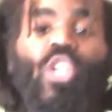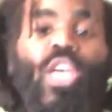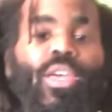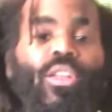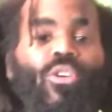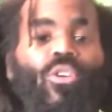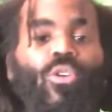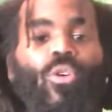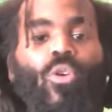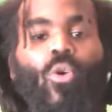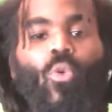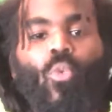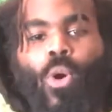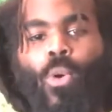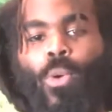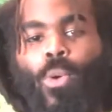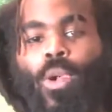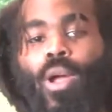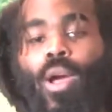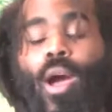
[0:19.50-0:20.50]
channel
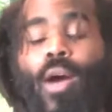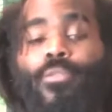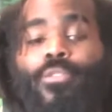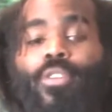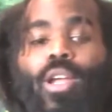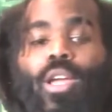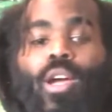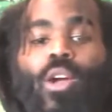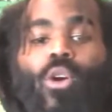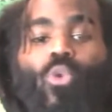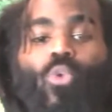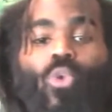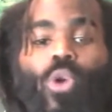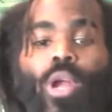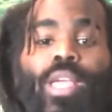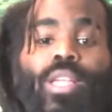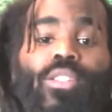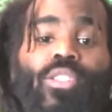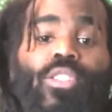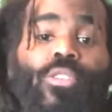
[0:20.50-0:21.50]
where we're covering a
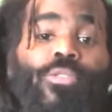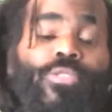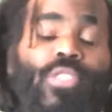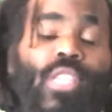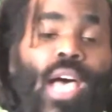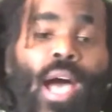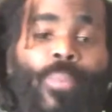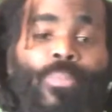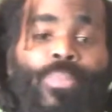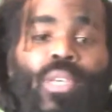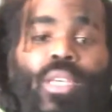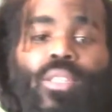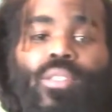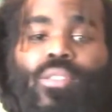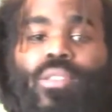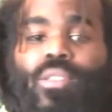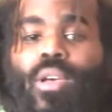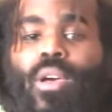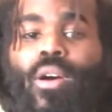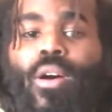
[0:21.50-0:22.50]
range of
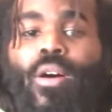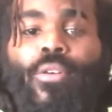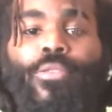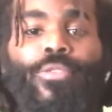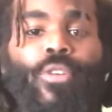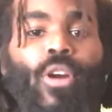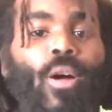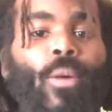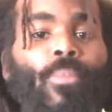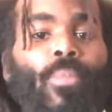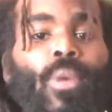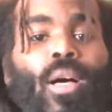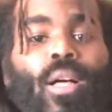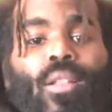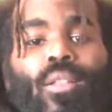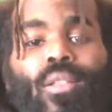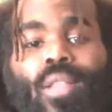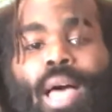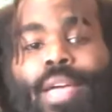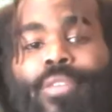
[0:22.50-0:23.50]
topics from
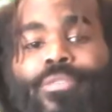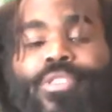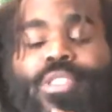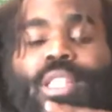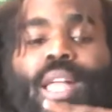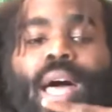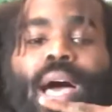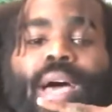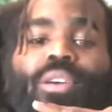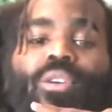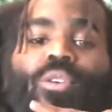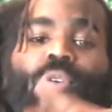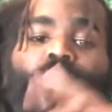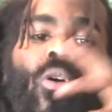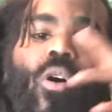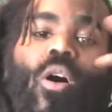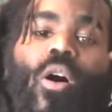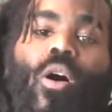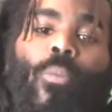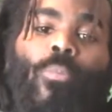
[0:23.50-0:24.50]

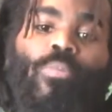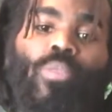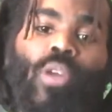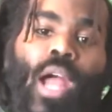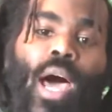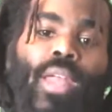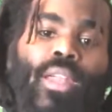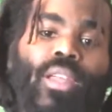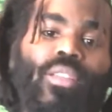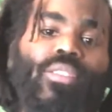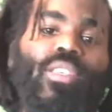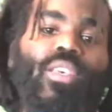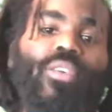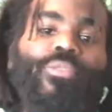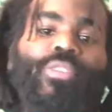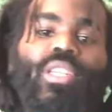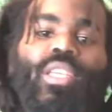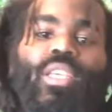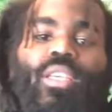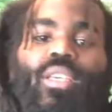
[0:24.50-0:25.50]
lifestyle,
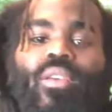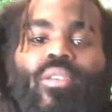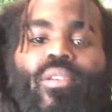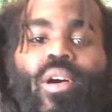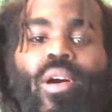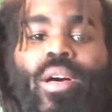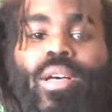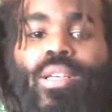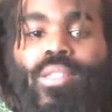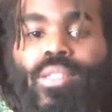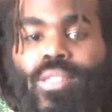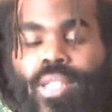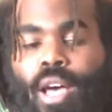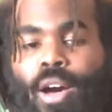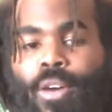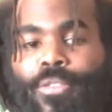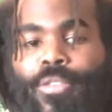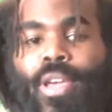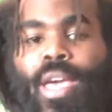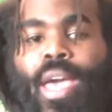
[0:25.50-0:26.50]
productivity,
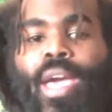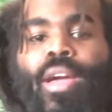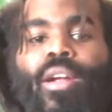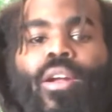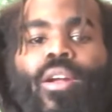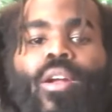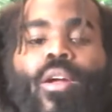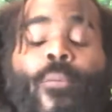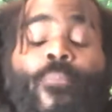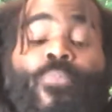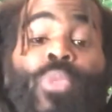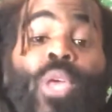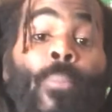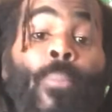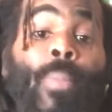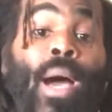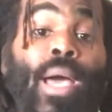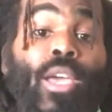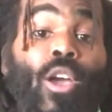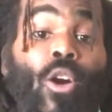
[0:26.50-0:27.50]
self-care,
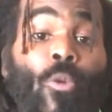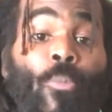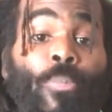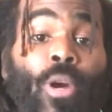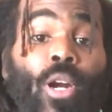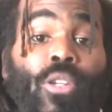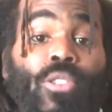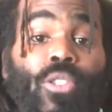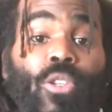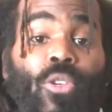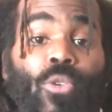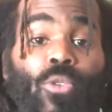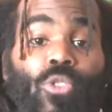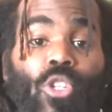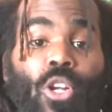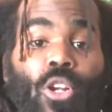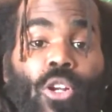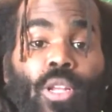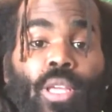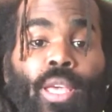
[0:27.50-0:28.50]
my own personal
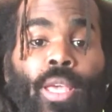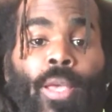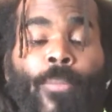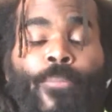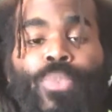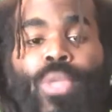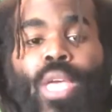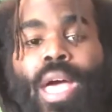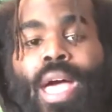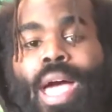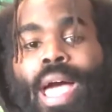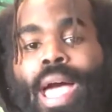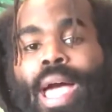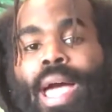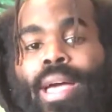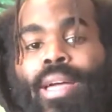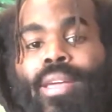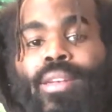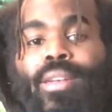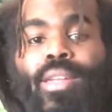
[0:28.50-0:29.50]
journey,
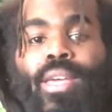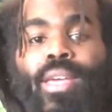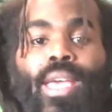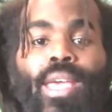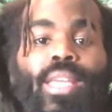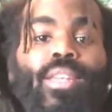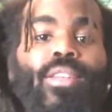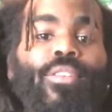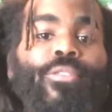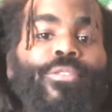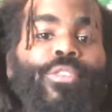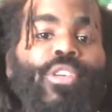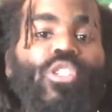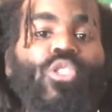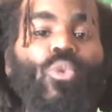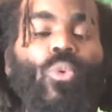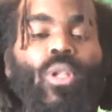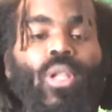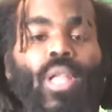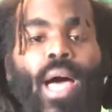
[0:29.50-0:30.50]
and
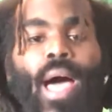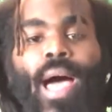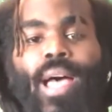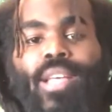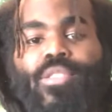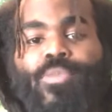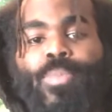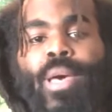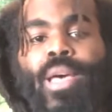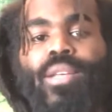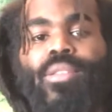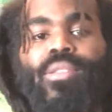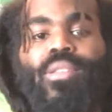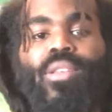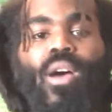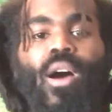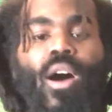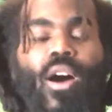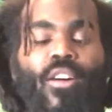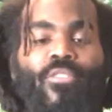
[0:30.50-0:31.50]
individual
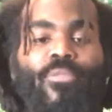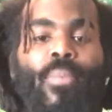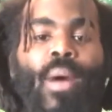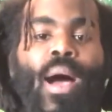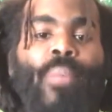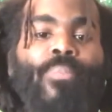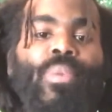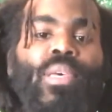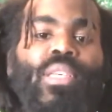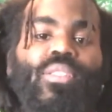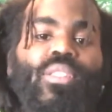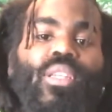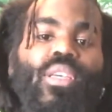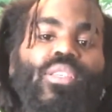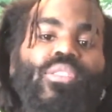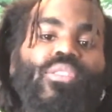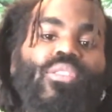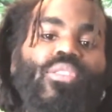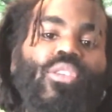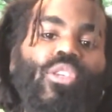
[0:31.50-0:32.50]
aspects of my
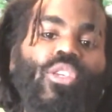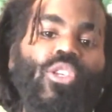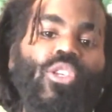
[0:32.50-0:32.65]
business,